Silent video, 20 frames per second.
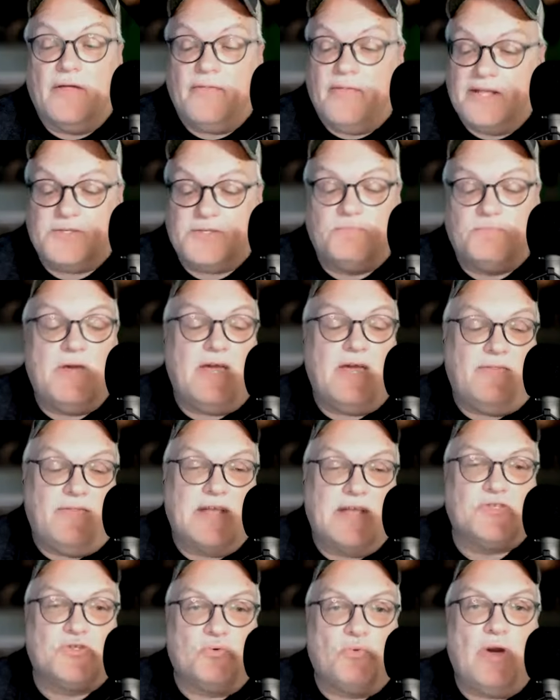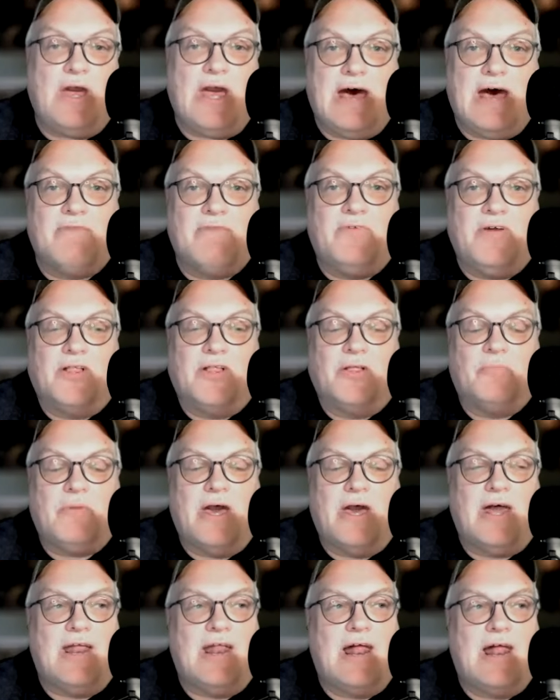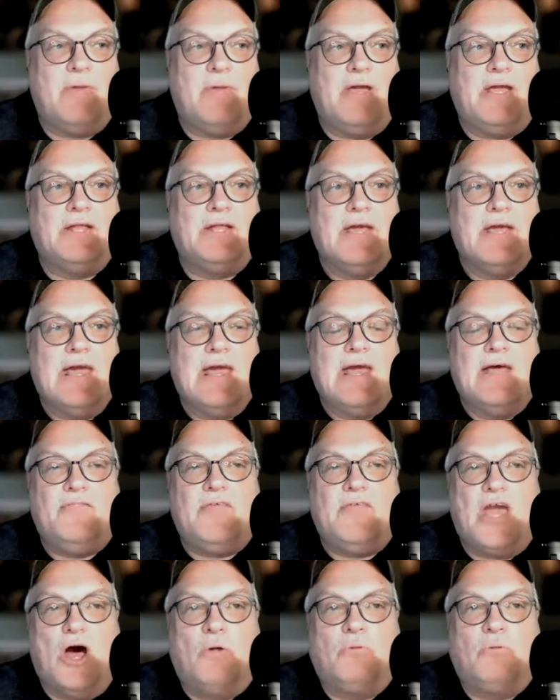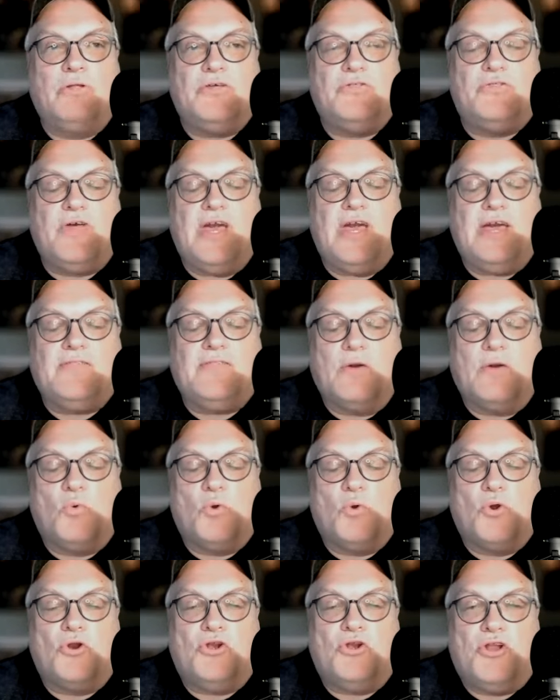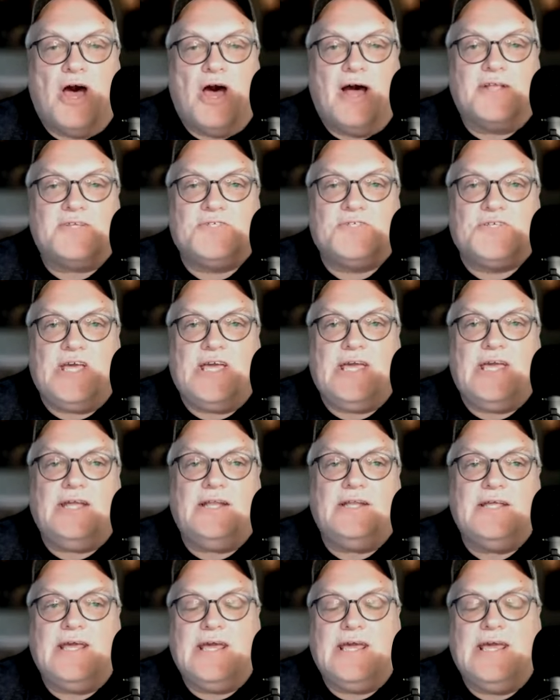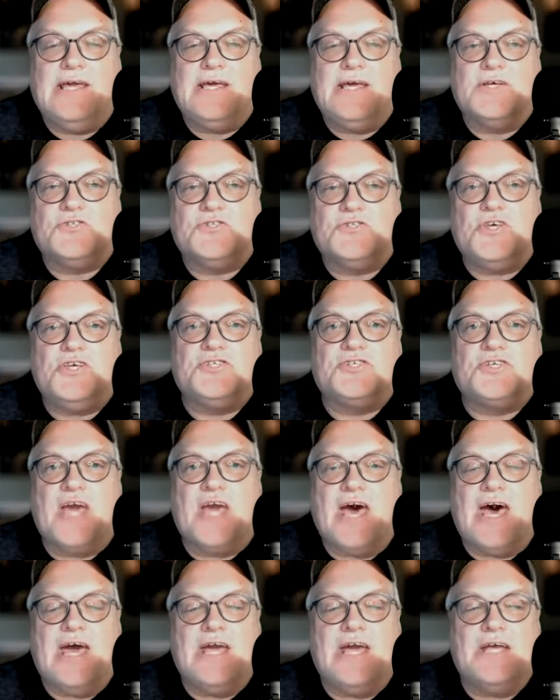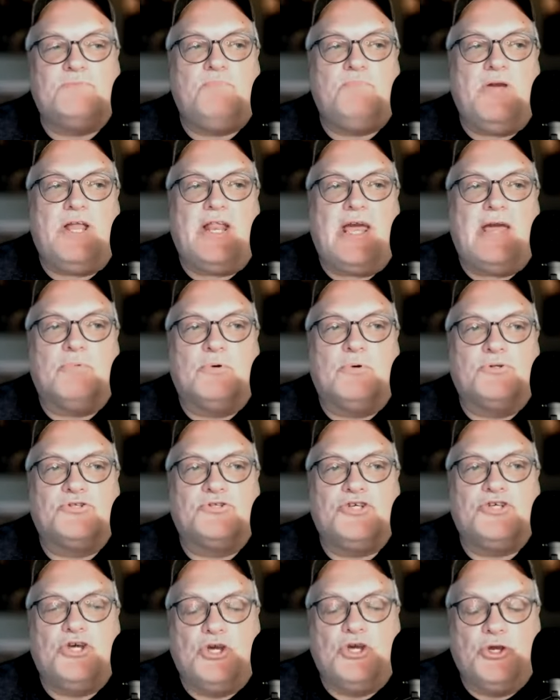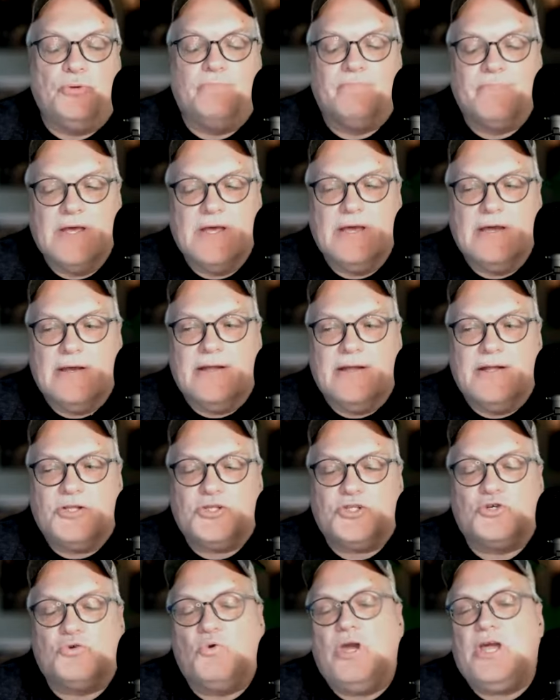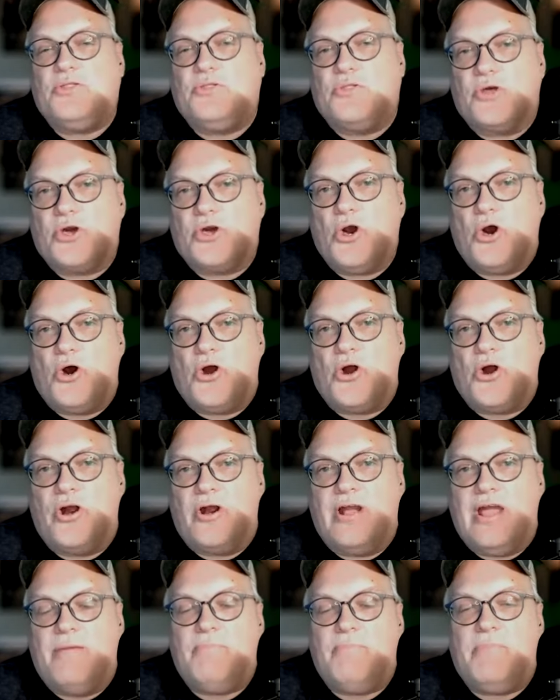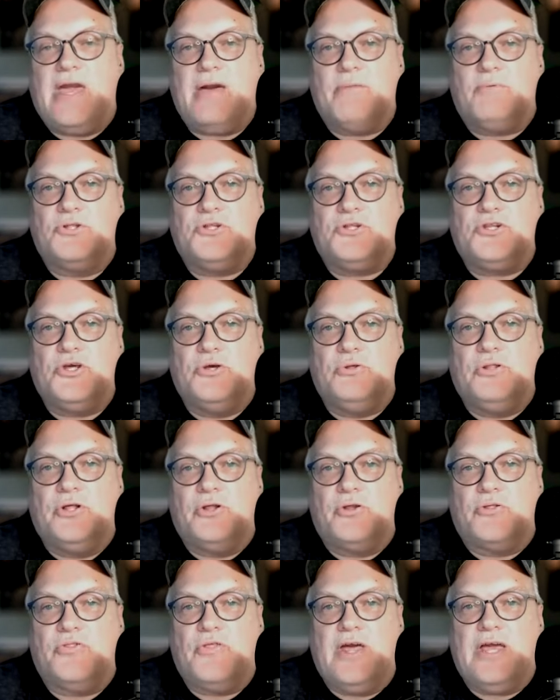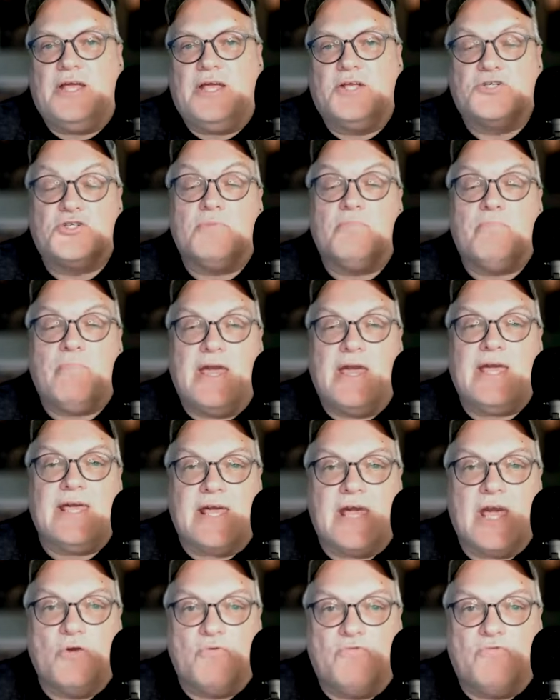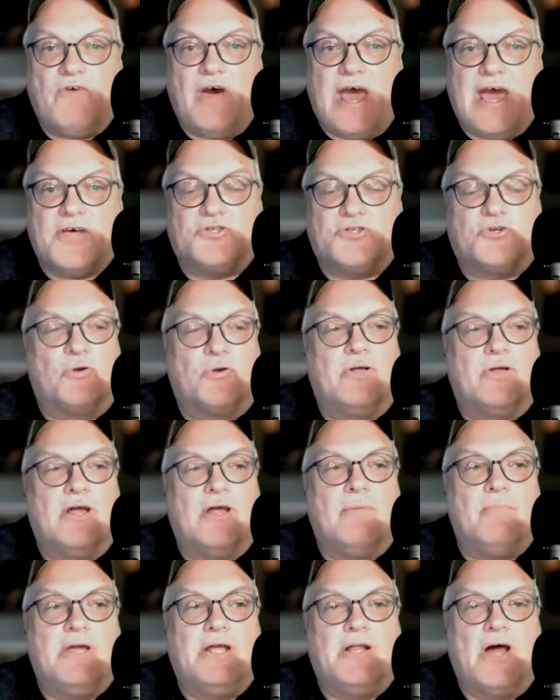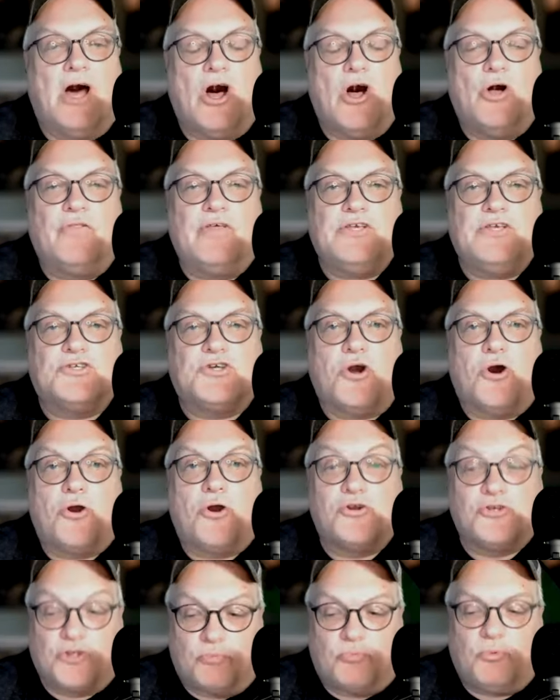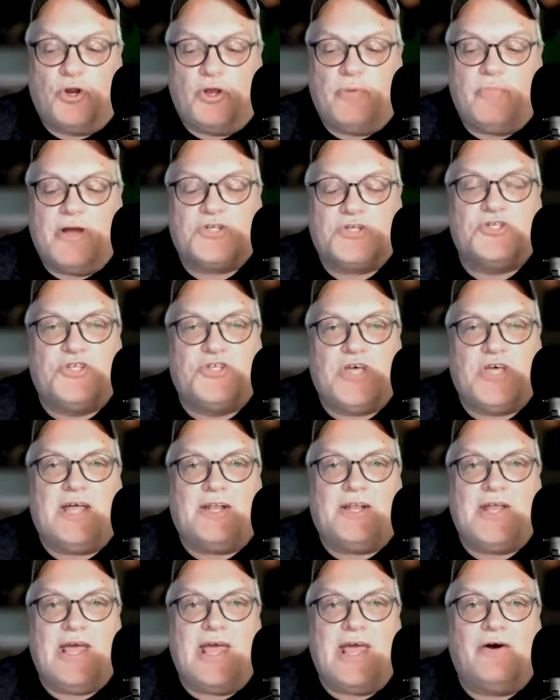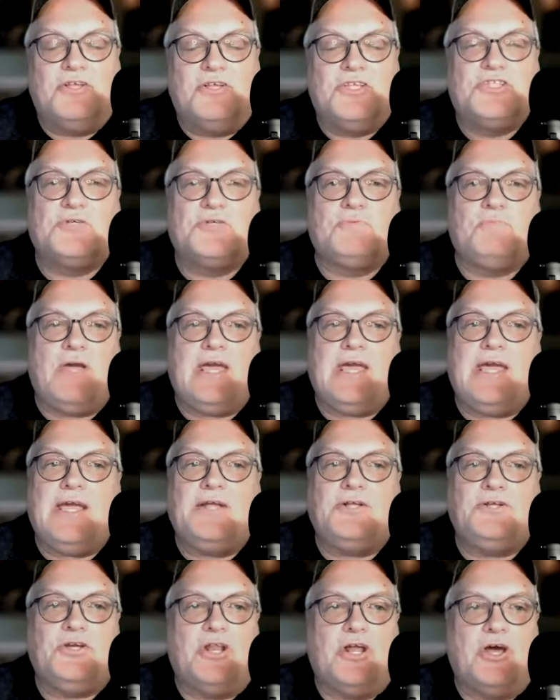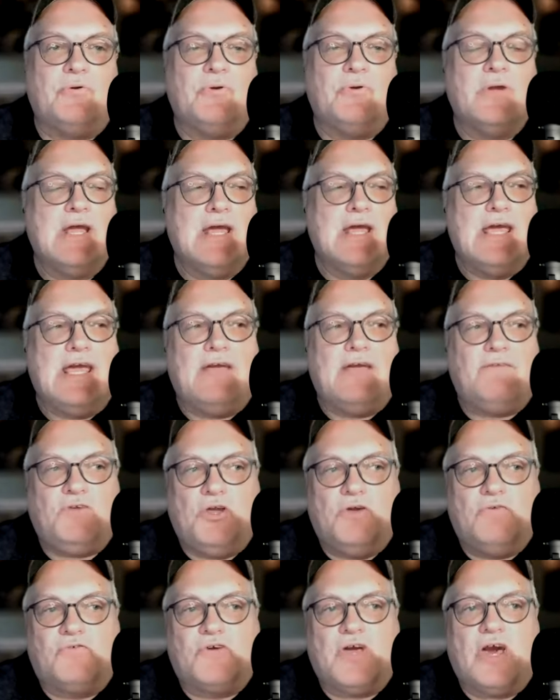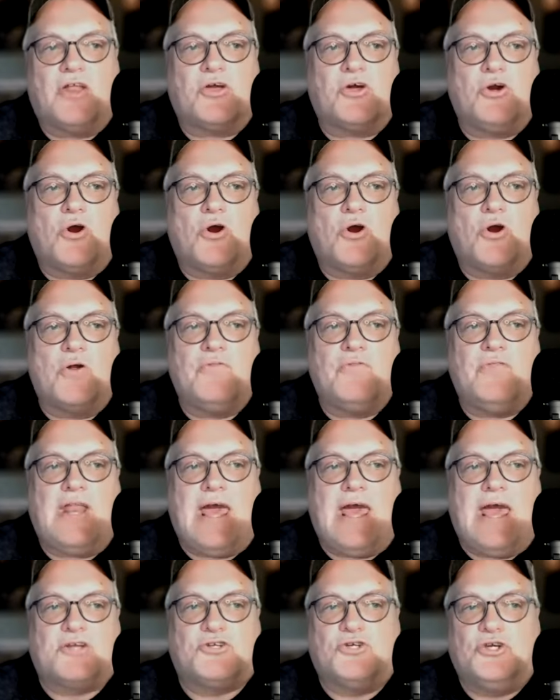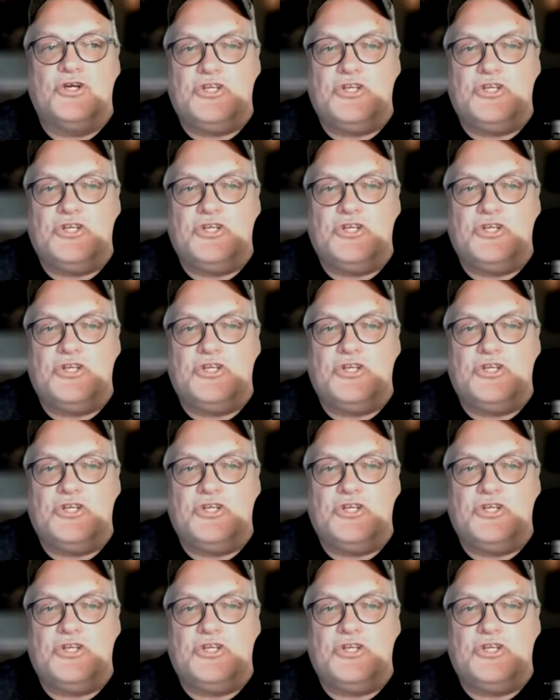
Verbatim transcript: that's me. That's the way I feel about it. I mean, the only thing that we're not seeing is these guys being able to tweak the car and be able to do little things to make it go faster. I mean, all these cars are pretty much set now in speed. You know, if you've got a car that actually